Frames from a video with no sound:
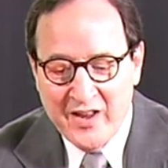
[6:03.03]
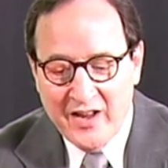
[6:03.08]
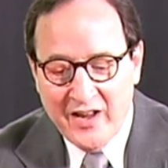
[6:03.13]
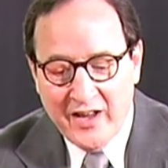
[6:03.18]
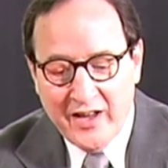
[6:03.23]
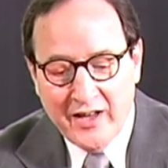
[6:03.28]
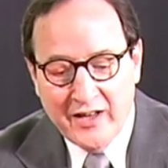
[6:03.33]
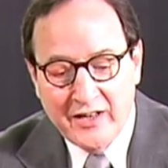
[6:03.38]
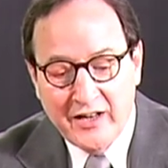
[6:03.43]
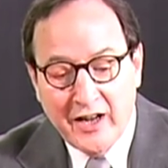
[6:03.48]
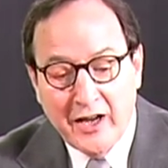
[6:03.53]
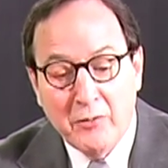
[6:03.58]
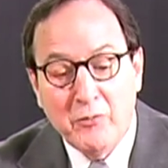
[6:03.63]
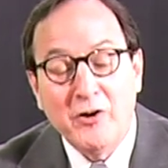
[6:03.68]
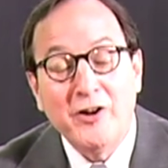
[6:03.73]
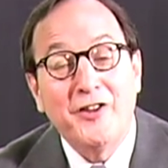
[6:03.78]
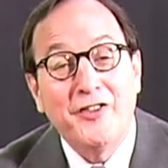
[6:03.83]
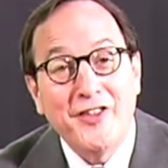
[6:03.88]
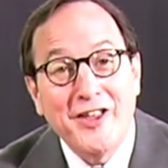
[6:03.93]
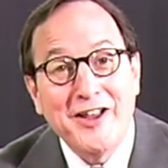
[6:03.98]
And I
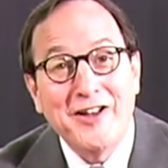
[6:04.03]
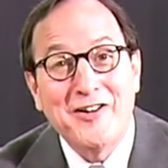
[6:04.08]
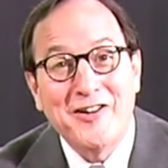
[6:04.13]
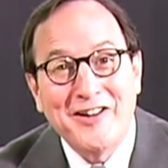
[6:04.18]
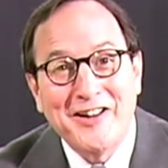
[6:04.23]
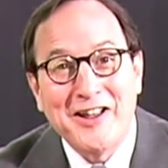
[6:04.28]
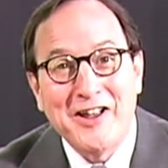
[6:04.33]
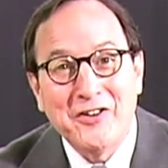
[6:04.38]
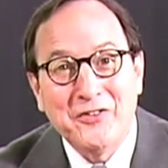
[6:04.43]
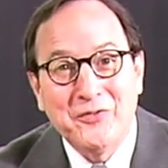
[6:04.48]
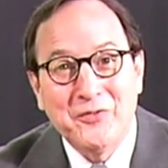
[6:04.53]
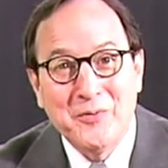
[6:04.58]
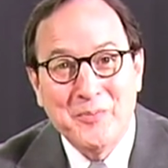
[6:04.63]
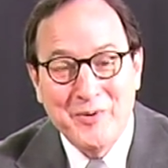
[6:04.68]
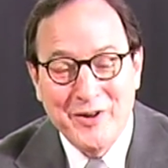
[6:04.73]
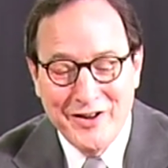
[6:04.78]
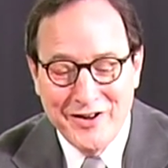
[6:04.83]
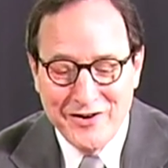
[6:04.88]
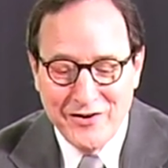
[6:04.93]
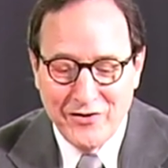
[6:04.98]
want to thank our guests for
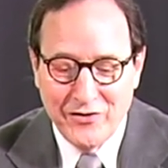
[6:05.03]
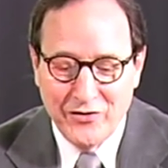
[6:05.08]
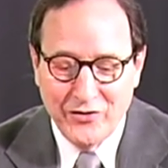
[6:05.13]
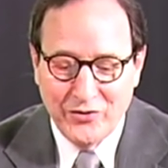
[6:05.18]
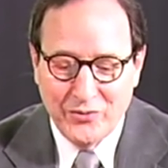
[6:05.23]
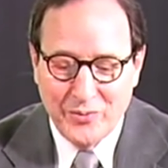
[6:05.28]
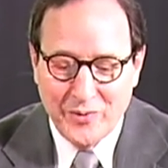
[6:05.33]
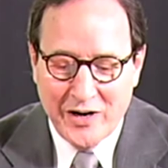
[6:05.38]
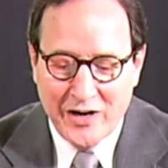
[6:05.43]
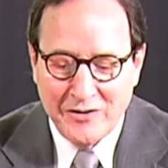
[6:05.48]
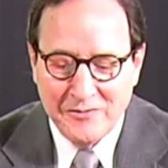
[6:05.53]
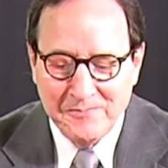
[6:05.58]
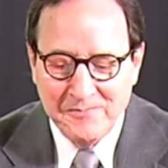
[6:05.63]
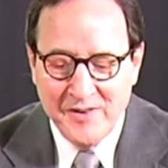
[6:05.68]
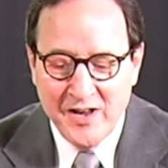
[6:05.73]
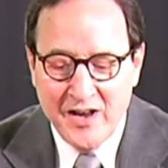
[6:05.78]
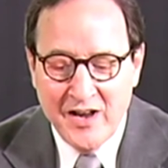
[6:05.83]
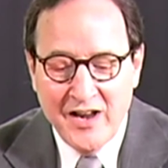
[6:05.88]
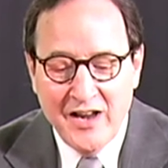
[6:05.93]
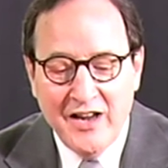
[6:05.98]
being here as well.
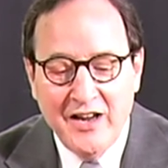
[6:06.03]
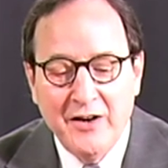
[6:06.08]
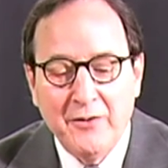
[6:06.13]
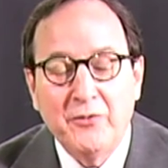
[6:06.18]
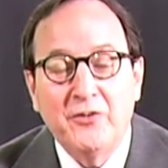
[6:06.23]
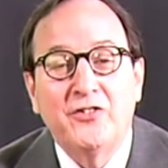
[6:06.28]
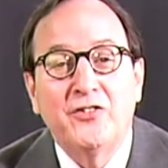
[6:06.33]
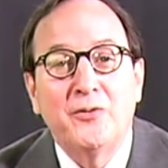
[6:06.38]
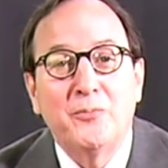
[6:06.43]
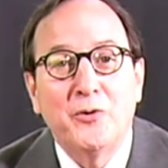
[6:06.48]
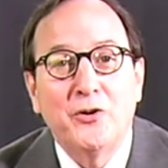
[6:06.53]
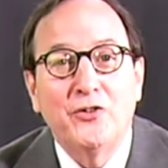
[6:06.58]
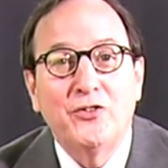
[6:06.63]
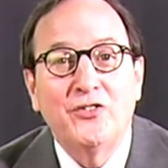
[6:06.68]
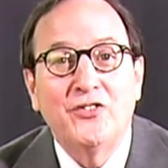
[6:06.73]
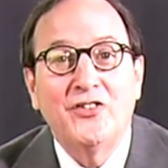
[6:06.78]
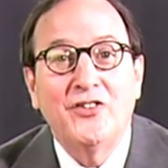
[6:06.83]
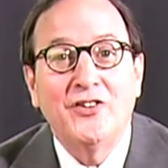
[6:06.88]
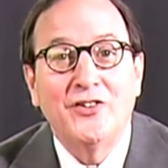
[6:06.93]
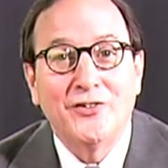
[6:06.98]
It was a
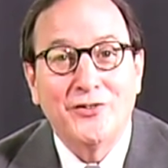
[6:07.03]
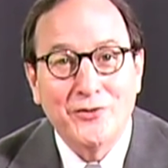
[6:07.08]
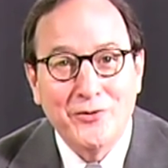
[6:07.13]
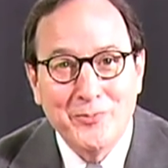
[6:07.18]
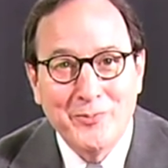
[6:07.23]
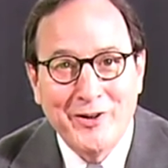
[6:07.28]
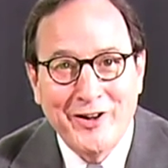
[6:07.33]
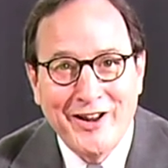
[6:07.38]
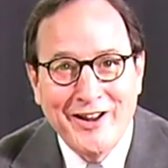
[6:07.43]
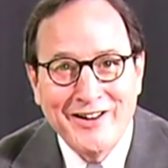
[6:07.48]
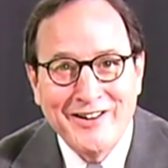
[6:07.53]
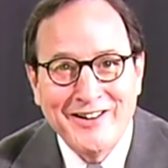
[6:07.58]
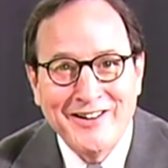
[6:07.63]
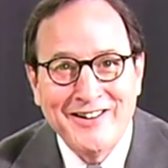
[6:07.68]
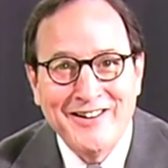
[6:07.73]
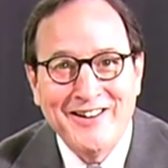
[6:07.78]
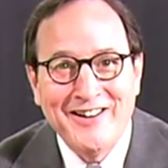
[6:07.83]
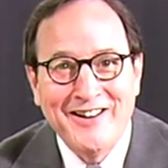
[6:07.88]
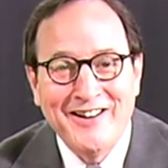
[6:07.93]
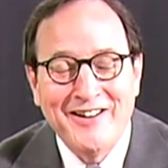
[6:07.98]
most
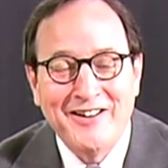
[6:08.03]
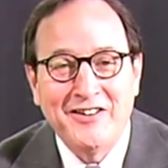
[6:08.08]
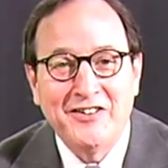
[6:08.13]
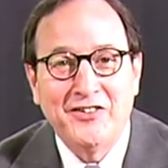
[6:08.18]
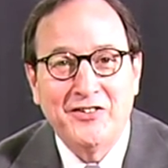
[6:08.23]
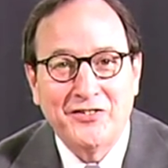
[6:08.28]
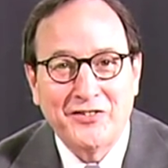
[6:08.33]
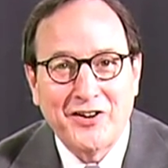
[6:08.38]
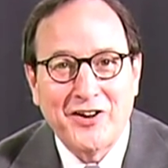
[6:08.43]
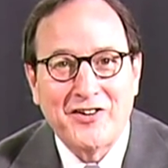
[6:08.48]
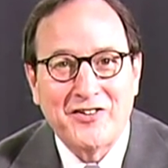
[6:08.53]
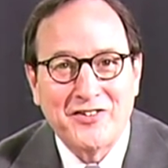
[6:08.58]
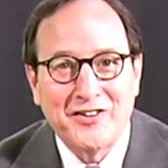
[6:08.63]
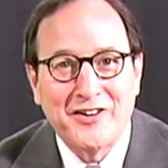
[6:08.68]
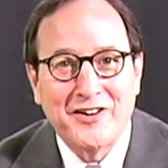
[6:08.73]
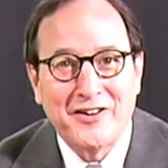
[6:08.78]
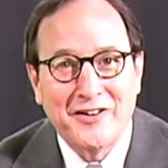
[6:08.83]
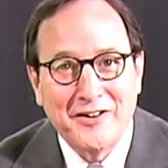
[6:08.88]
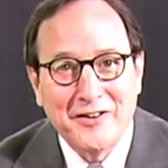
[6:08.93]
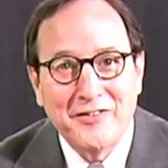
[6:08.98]
illuminating discussion,
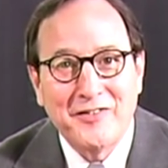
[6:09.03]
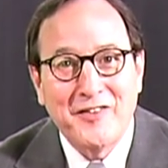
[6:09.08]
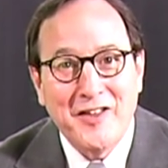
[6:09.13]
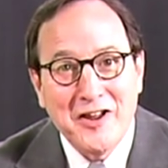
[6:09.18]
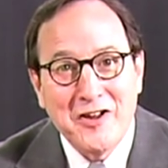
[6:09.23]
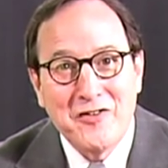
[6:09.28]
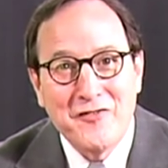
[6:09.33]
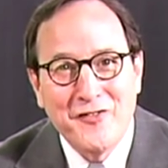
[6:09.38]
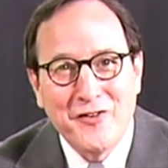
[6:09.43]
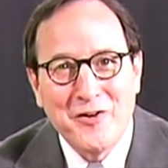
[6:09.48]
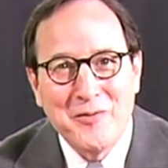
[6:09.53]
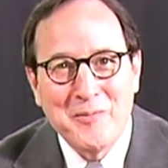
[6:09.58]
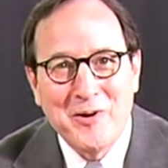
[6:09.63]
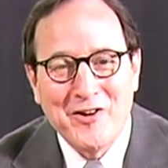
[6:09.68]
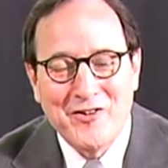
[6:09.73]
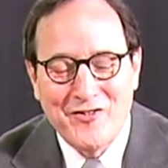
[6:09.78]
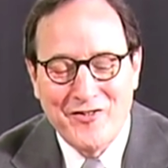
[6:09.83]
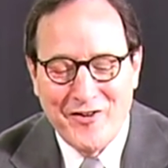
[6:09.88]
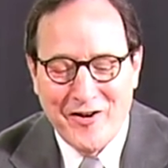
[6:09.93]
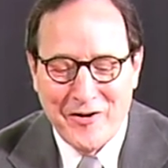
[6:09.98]
and thank you very
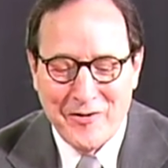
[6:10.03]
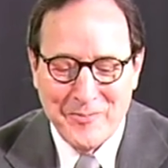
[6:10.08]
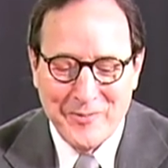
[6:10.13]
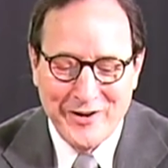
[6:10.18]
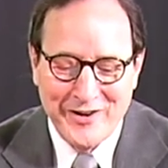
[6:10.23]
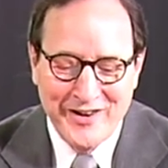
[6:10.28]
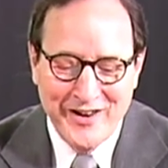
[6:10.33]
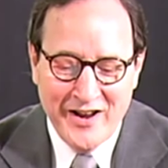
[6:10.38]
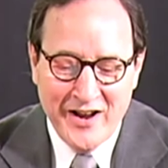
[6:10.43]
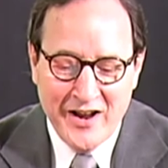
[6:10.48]
much, gentlemen.